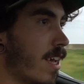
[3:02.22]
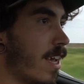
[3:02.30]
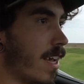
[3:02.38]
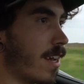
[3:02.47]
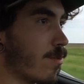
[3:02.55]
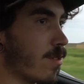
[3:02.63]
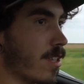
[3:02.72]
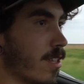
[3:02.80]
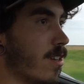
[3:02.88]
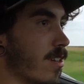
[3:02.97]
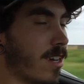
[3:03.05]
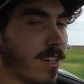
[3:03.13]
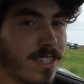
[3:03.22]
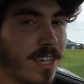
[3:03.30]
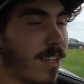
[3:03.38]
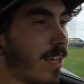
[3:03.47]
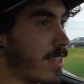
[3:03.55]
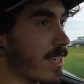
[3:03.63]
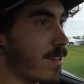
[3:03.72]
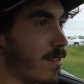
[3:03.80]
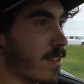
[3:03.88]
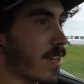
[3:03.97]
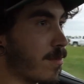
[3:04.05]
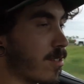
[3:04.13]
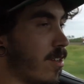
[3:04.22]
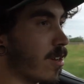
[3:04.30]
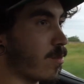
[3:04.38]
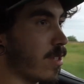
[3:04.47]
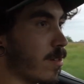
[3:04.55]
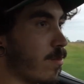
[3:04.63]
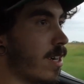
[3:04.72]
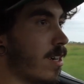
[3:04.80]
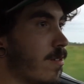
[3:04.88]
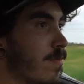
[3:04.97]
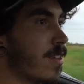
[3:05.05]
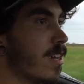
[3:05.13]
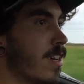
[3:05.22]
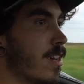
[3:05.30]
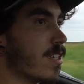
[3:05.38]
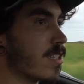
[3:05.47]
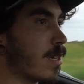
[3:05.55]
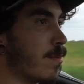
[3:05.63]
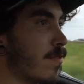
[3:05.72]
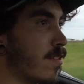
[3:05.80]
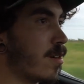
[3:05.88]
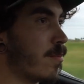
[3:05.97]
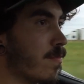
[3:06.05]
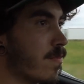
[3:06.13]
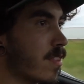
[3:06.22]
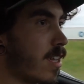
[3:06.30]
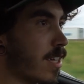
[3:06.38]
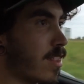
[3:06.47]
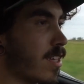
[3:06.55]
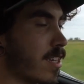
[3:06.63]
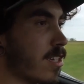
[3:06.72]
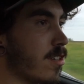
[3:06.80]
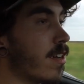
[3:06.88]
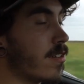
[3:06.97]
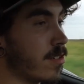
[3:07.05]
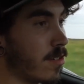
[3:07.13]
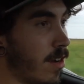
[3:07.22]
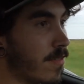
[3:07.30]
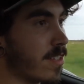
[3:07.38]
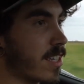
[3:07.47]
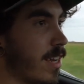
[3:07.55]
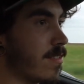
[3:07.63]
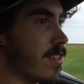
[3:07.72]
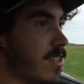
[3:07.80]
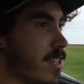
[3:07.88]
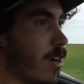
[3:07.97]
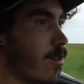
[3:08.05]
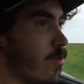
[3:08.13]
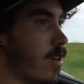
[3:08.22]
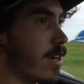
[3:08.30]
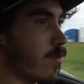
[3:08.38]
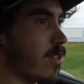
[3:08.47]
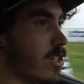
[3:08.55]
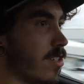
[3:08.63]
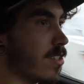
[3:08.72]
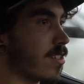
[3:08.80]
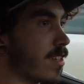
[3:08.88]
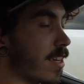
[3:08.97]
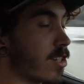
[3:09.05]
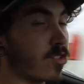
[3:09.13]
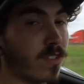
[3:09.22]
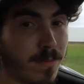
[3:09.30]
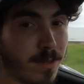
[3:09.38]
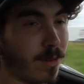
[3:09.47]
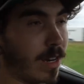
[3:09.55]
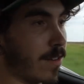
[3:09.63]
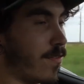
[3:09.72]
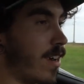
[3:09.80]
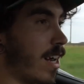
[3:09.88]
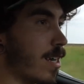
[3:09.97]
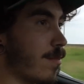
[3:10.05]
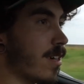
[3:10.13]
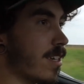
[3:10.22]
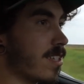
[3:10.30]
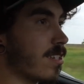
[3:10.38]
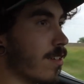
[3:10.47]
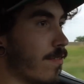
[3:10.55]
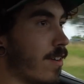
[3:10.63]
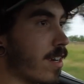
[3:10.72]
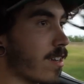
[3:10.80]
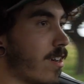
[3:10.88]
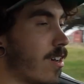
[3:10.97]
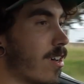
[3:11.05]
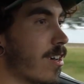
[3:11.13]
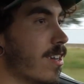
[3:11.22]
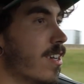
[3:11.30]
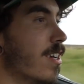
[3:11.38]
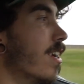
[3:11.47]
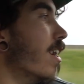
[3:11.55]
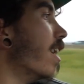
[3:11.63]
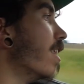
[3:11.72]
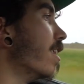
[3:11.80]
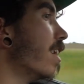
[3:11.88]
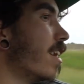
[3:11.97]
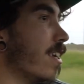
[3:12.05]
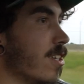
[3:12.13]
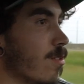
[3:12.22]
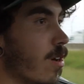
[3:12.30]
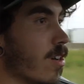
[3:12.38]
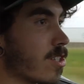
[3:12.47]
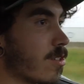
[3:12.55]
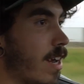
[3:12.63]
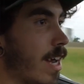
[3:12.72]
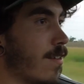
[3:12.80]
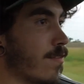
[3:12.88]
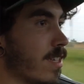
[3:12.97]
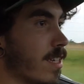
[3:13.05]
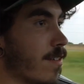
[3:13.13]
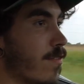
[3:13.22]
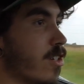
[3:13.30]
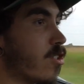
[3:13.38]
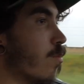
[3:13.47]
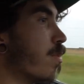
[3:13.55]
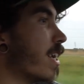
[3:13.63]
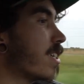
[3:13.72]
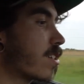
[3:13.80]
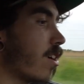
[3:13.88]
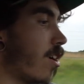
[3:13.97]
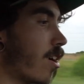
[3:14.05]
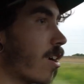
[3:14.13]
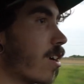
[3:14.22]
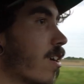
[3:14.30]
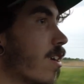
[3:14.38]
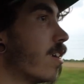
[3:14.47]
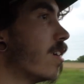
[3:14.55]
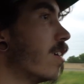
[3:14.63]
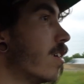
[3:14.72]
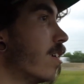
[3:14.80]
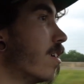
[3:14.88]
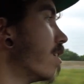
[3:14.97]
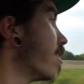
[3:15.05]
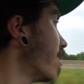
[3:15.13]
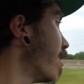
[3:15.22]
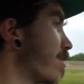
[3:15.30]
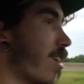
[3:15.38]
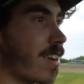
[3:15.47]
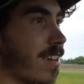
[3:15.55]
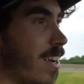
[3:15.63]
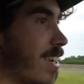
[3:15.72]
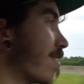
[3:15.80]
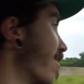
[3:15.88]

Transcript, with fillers: and with a little ducktail, I think it comes along really well. Some of them, I think you, you obviously have the ZR1, which is extremely rare to find, but it's still a fun car. And then you also have the official pace car. I'm sorry guys,